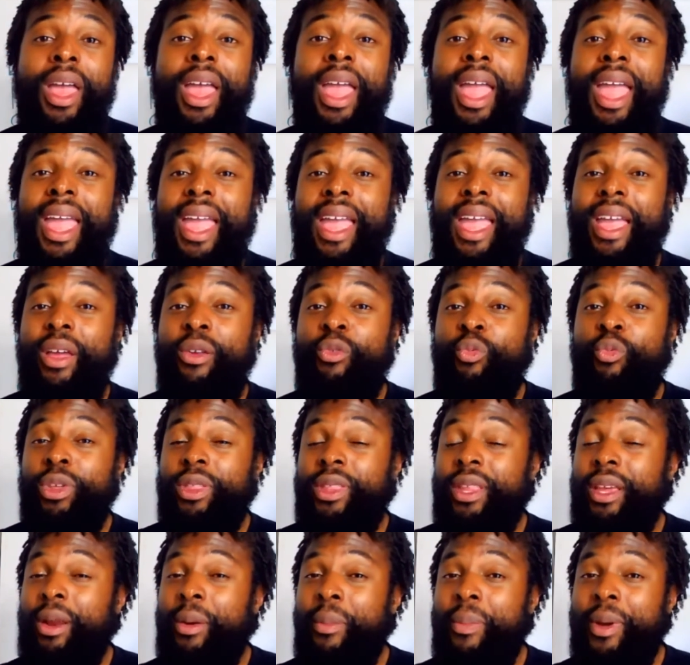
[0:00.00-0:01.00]
And
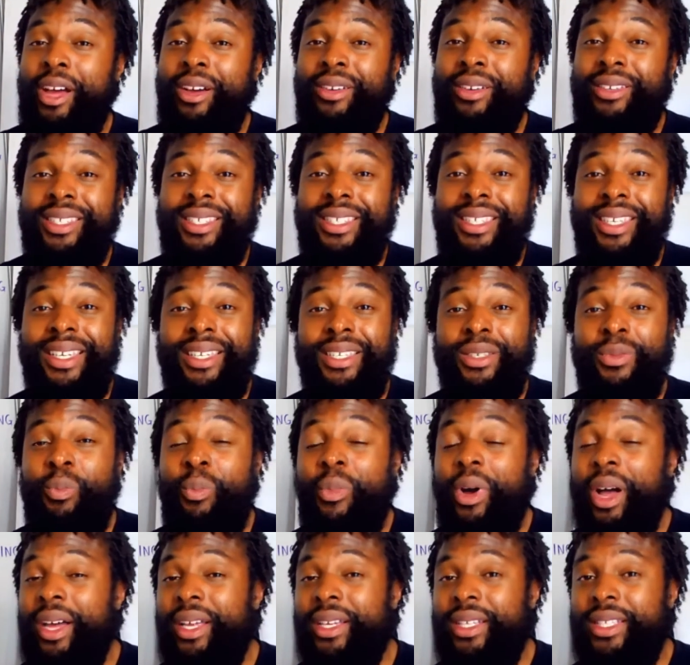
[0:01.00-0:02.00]
within about 6
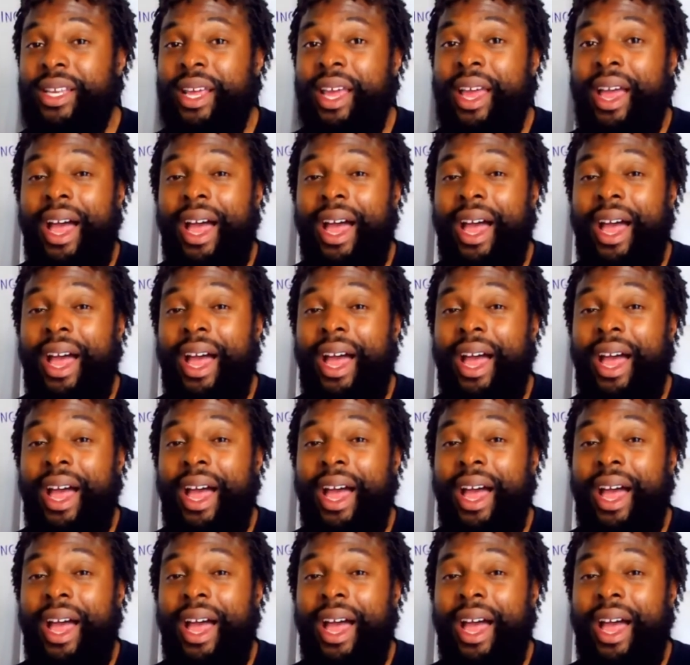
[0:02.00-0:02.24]
months,